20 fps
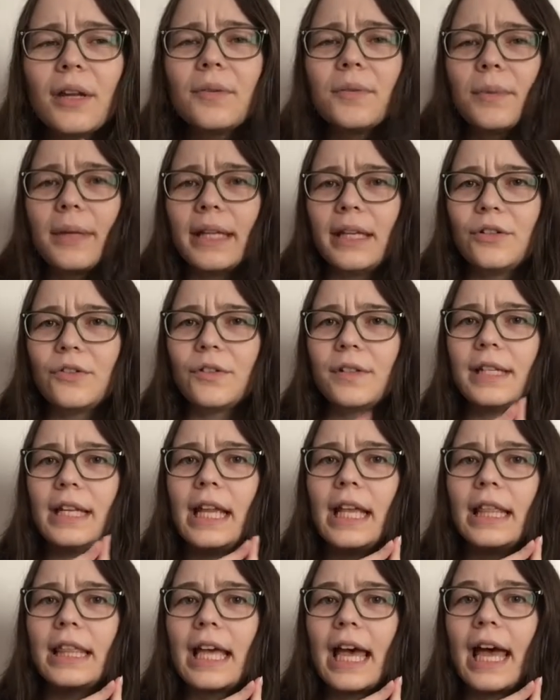really
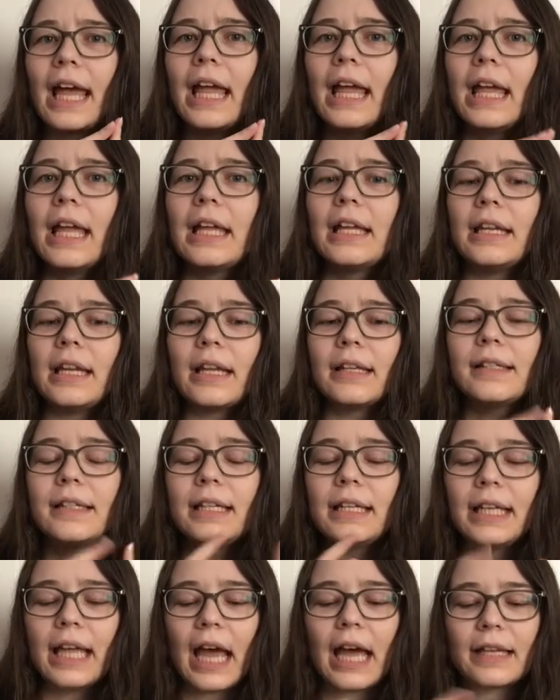interesting that Nesta
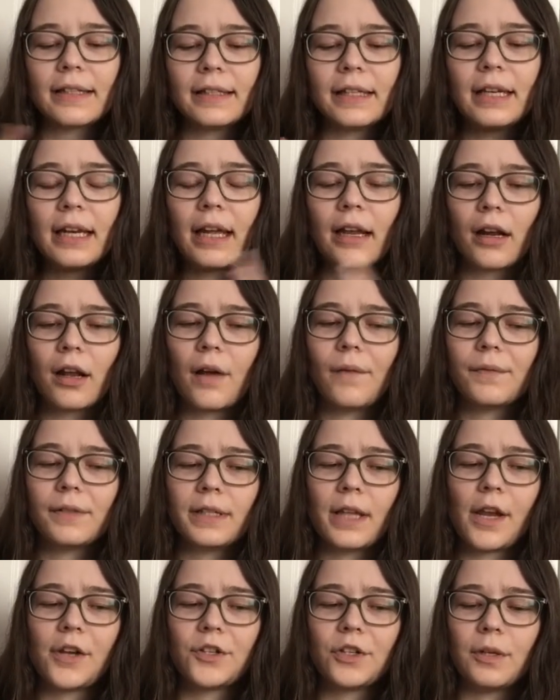and Cassian had a
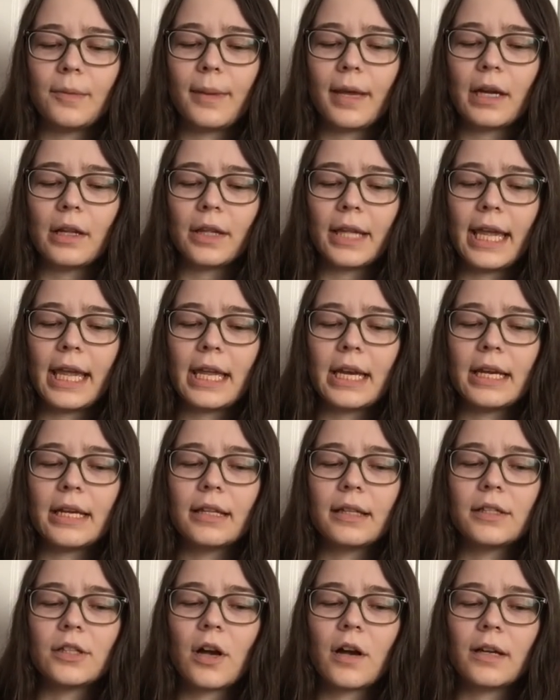conversation about Elaine
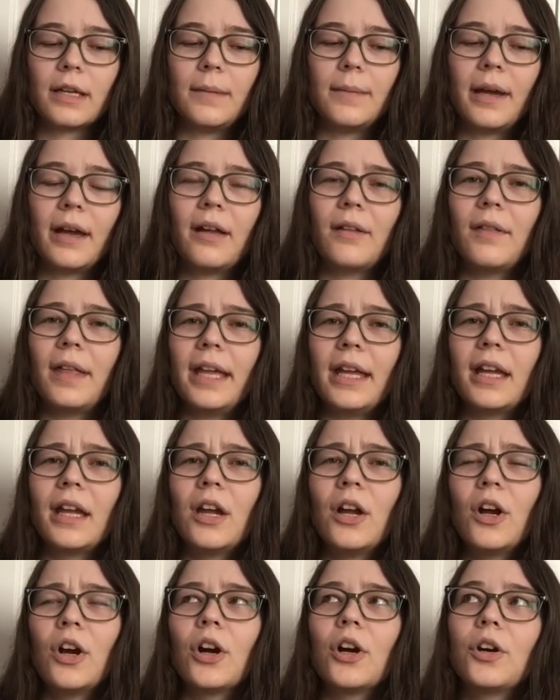and talking about how
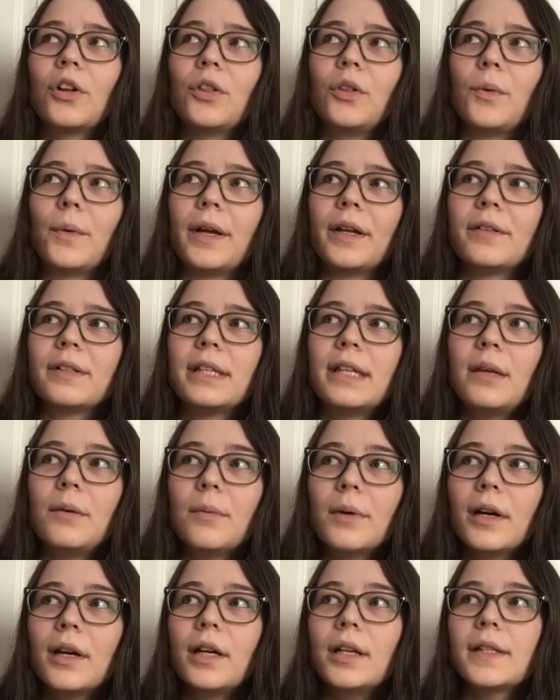her loyalty
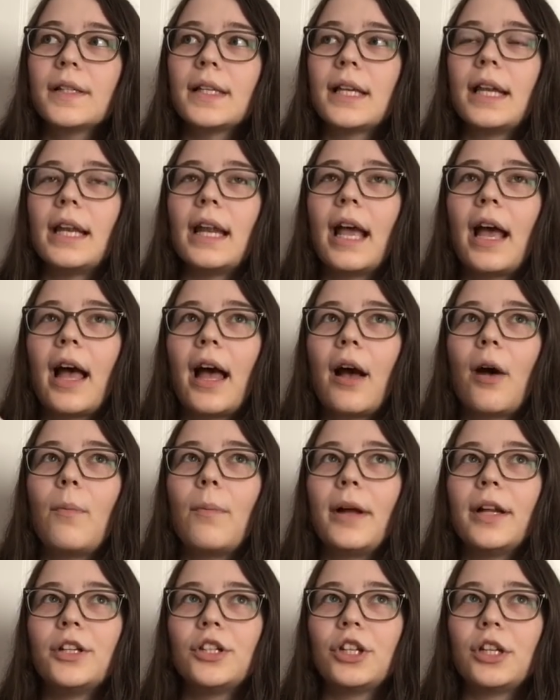works and how
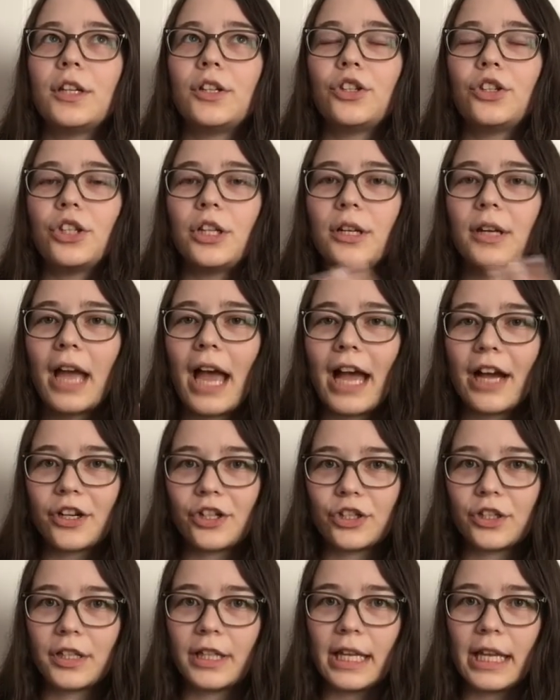much is she
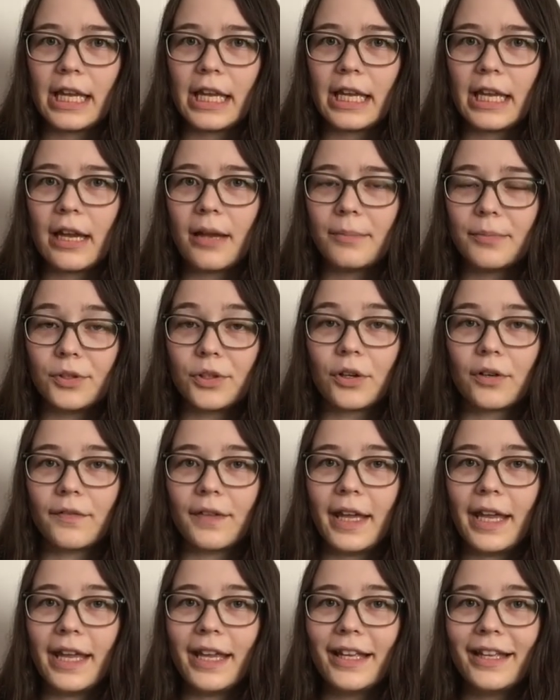actually
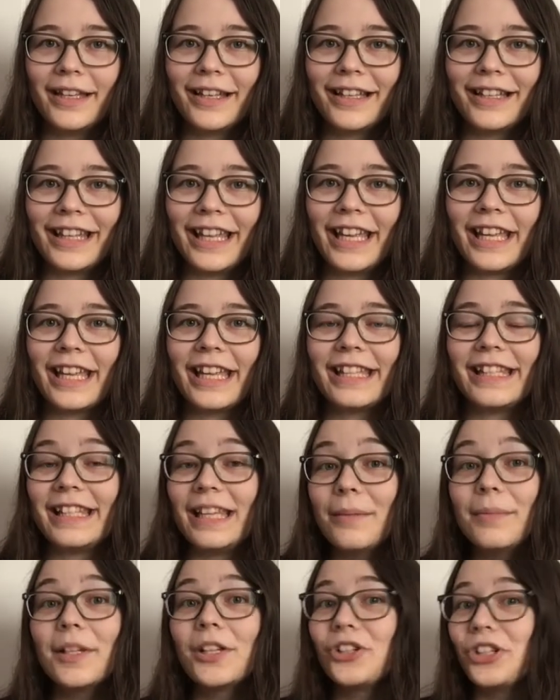observing. It
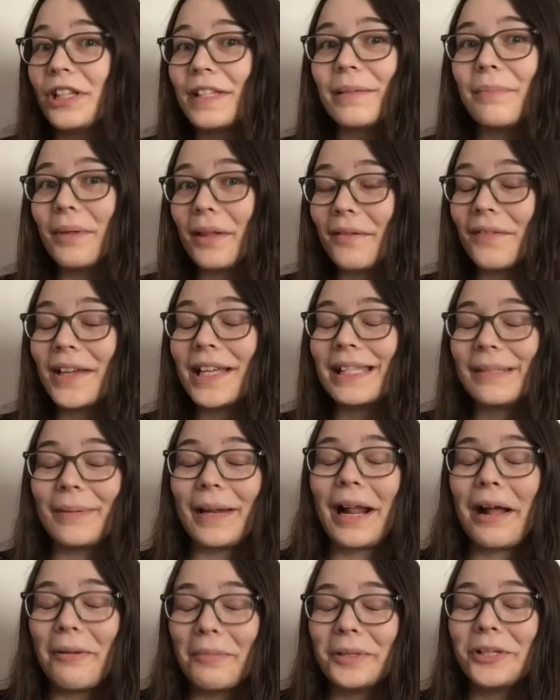seems like she's oblivious, but
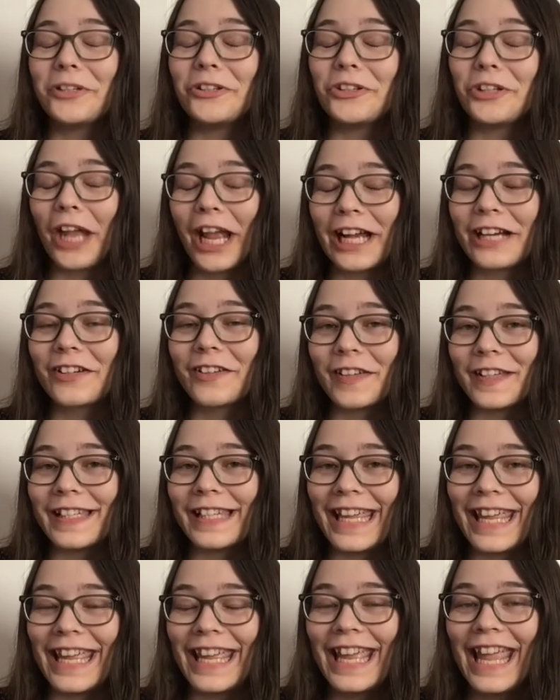how much is she actually
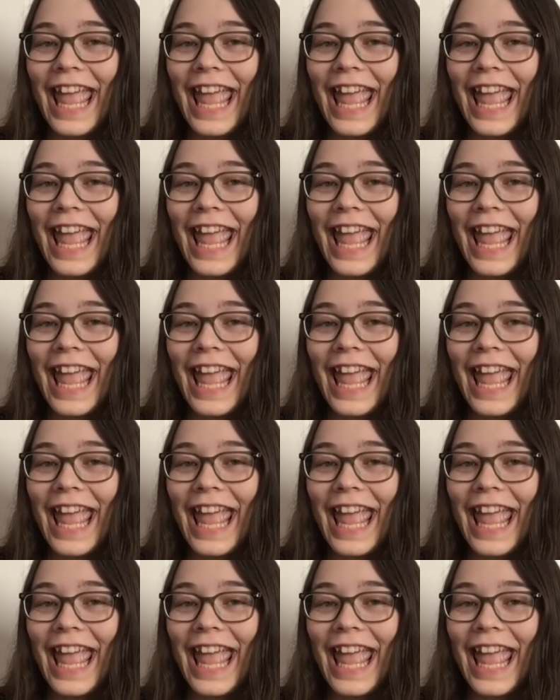seeing?